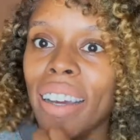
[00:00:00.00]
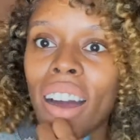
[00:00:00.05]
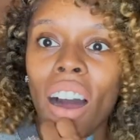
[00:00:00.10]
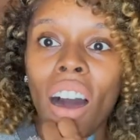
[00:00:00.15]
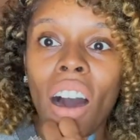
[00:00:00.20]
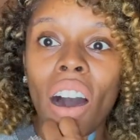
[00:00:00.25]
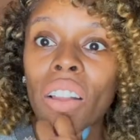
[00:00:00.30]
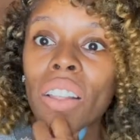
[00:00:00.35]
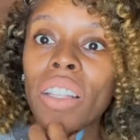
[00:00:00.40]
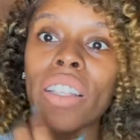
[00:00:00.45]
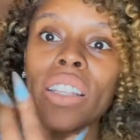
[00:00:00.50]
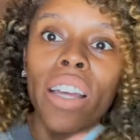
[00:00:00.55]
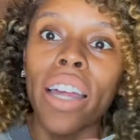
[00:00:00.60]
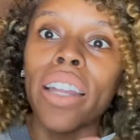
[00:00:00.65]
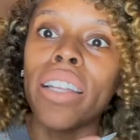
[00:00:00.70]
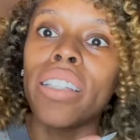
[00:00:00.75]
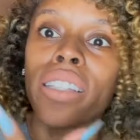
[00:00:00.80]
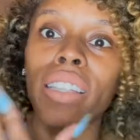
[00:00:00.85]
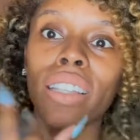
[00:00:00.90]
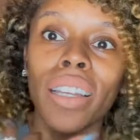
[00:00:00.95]
All of that
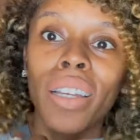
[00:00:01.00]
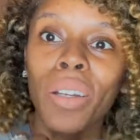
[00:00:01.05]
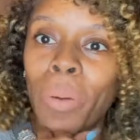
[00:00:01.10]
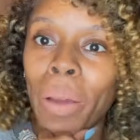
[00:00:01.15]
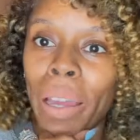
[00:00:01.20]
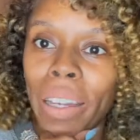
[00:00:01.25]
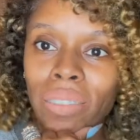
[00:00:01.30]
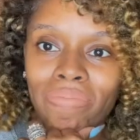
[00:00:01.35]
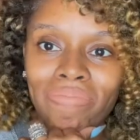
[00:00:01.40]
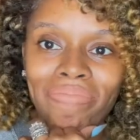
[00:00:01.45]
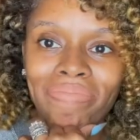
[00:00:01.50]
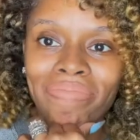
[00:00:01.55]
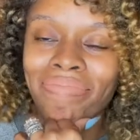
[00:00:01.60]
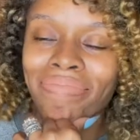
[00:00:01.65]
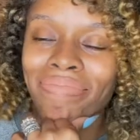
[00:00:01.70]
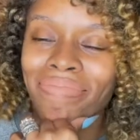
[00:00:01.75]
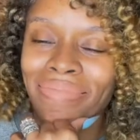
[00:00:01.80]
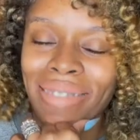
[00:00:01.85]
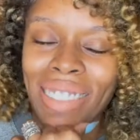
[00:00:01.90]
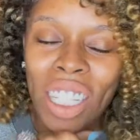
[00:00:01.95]
is liquid.
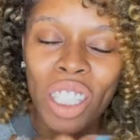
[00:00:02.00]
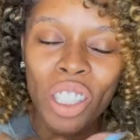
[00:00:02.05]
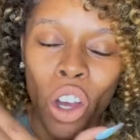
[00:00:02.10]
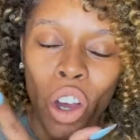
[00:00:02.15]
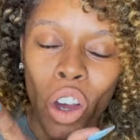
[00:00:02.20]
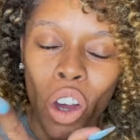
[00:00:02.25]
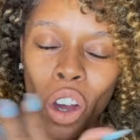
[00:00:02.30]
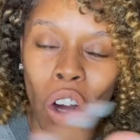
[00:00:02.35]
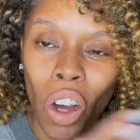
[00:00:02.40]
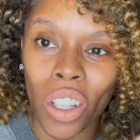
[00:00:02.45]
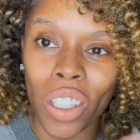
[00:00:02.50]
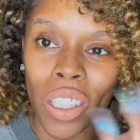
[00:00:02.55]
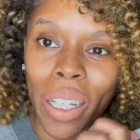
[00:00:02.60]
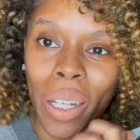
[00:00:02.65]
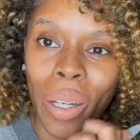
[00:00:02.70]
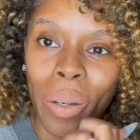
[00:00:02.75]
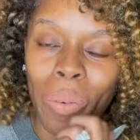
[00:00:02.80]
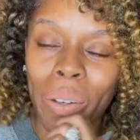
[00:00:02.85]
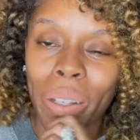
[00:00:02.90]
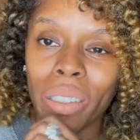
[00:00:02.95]
That's all
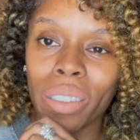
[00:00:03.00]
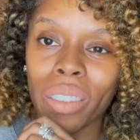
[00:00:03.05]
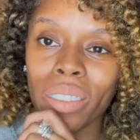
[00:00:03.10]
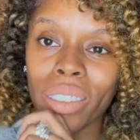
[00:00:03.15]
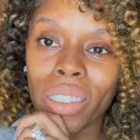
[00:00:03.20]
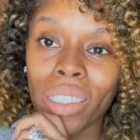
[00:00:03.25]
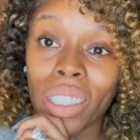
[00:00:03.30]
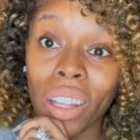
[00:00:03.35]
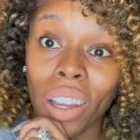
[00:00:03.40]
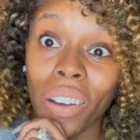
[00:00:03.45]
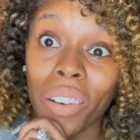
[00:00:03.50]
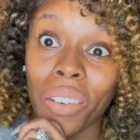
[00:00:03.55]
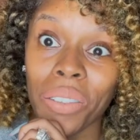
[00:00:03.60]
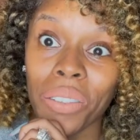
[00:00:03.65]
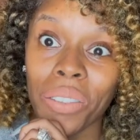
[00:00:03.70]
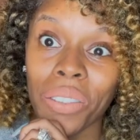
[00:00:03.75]
liquid stuff.